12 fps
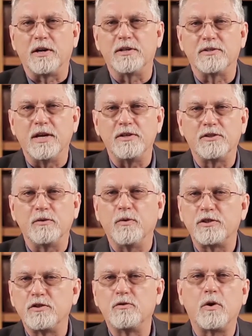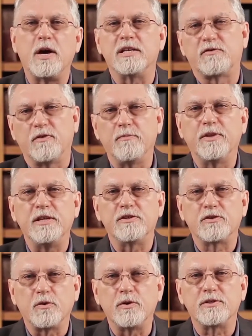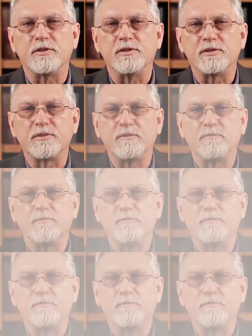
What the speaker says: organization which draws from these sources.